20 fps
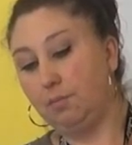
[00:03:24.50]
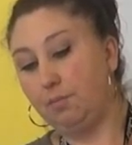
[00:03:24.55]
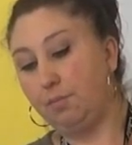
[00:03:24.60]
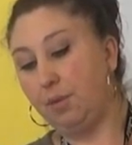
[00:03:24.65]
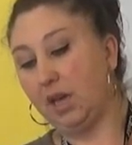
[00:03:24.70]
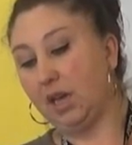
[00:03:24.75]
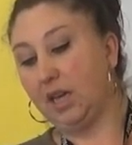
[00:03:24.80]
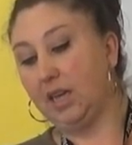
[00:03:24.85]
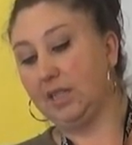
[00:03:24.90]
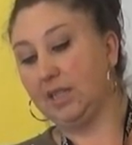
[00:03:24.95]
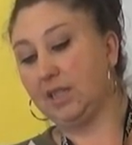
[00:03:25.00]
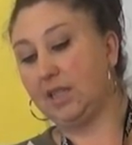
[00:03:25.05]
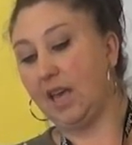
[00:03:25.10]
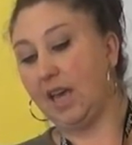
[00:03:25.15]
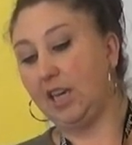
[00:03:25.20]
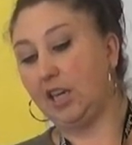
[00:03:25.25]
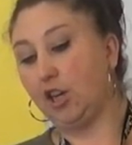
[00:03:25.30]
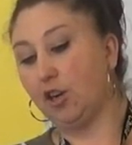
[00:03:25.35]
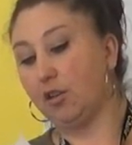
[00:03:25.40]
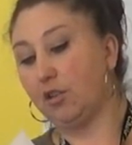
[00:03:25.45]
because
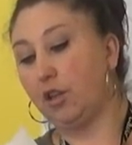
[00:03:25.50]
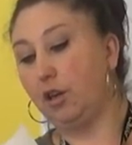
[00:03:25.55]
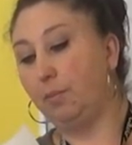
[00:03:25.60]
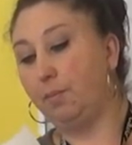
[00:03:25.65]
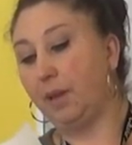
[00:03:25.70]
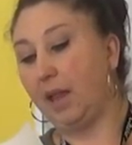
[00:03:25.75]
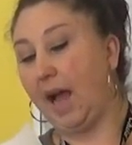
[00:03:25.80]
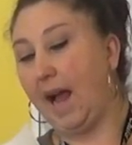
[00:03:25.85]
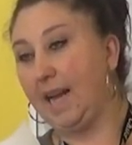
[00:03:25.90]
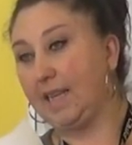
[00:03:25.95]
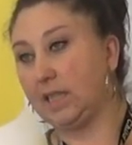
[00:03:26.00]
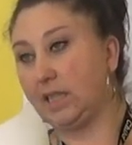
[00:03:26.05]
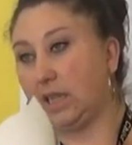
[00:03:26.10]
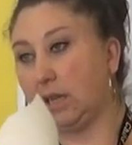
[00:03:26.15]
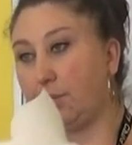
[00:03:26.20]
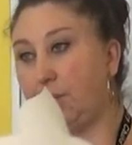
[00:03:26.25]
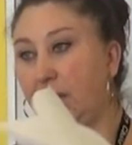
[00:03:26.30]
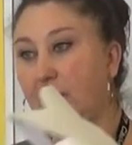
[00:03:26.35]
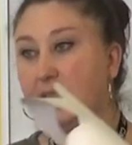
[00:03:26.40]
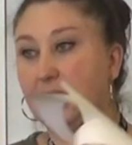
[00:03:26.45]
then your little
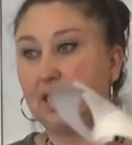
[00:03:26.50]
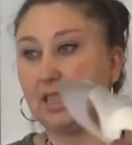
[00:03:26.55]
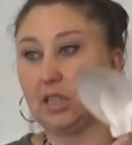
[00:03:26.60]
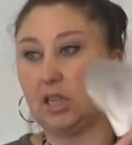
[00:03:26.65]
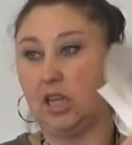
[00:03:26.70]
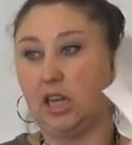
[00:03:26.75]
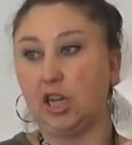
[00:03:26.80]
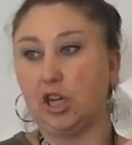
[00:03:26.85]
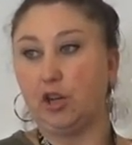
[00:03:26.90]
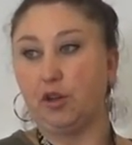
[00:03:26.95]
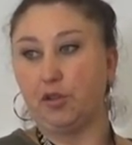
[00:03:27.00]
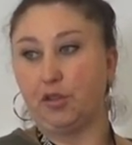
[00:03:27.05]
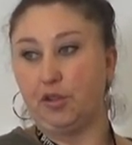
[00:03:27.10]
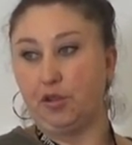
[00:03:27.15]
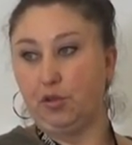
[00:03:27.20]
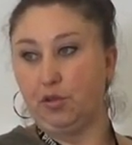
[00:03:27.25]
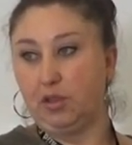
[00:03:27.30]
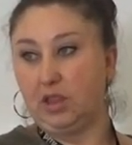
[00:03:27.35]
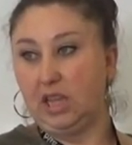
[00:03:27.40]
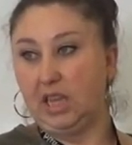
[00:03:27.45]
plastic piece is going to go
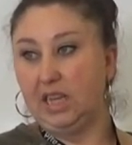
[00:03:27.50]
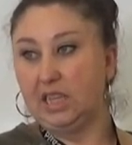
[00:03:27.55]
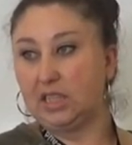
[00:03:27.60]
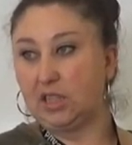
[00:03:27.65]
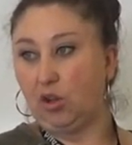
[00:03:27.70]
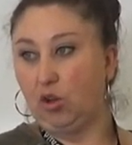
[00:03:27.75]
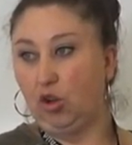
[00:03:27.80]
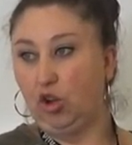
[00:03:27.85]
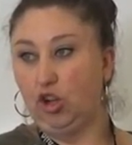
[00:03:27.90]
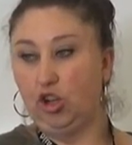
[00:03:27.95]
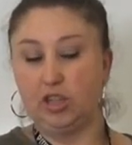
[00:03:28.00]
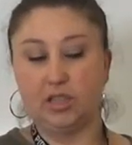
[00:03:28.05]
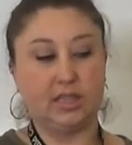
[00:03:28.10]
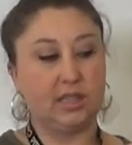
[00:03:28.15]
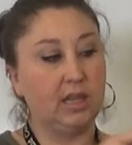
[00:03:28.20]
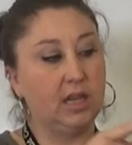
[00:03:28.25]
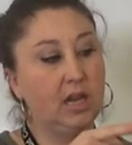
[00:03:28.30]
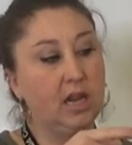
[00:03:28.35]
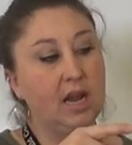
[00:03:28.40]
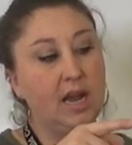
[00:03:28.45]
through these holes
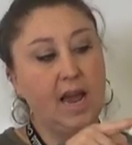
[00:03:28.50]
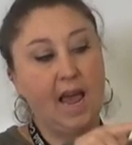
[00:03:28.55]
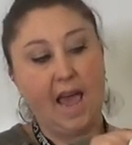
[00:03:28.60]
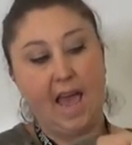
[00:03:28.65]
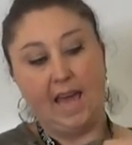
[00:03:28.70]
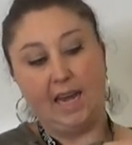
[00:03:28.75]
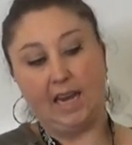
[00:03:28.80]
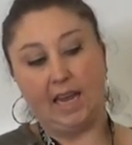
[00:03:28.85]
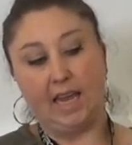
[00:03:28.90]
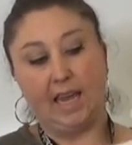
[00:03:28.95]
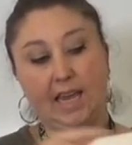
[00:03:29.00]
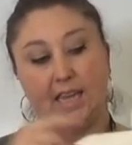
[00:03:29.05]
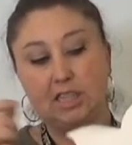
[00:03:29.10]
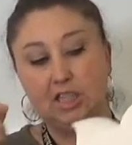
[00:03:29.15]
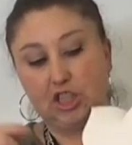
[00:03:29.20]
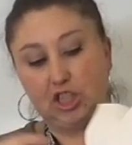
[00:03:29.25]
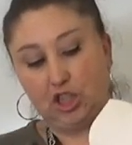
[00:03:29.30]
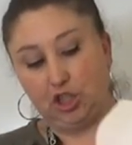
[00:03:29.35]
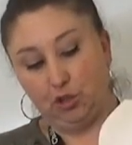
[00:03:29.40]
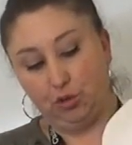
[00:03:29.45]
and
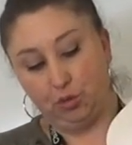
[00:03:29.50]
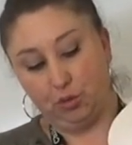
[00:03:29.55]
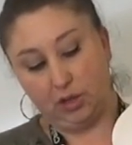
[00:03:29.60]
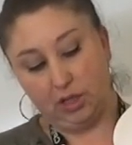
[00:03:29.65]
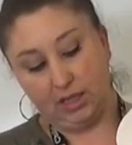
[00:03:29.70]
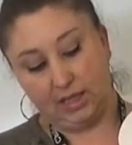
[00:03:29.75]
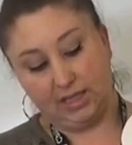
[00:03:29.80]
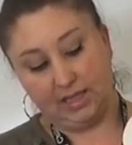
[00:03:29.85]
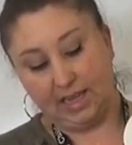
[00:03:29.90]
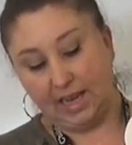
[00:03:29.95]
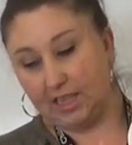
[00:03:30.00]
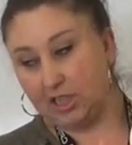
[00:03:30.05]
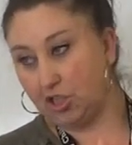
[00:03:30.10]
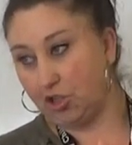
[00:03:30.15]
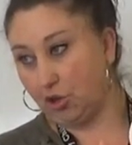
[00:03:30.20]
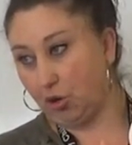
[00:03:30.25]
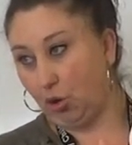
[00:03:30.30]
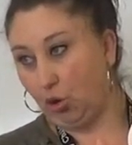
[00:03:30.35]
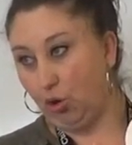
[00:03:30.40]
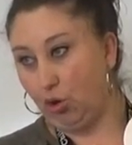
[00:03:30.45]
into the
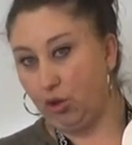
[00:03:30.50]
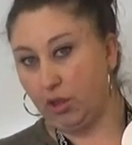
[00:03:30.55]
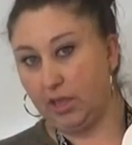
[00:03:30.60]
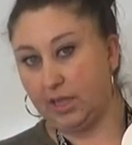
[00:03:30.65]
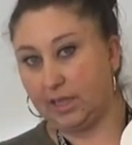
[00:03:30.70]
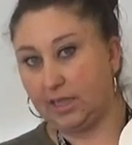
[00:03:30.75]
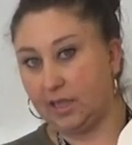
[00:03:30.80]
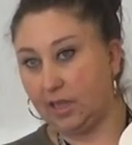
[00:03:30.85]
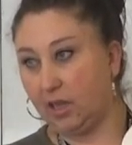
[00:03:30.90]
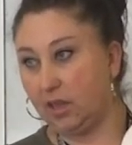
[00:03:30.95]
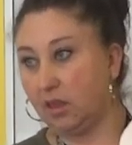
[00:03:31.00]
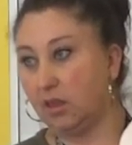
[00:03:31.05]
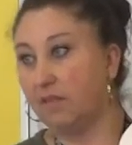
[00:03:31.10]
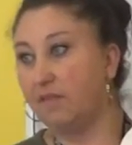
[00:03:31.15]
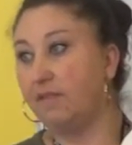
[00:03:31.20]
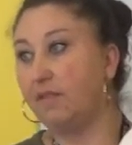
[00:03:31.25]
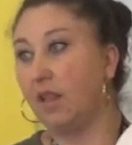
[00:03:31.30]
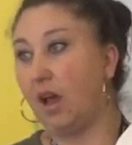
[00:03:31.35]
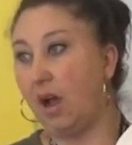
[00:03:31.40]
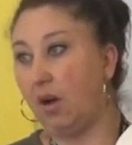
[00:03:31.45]
center hole that's in the
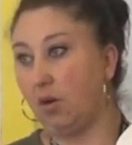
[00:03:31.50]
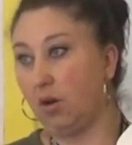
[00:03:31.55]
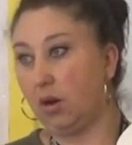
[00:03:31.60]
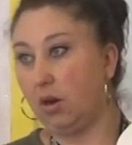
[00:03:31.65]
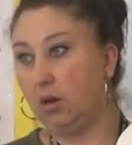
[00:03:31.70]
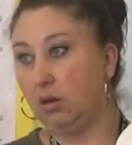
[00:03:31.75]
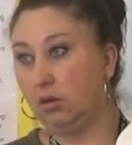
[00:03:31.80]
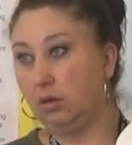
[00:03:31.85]
flower.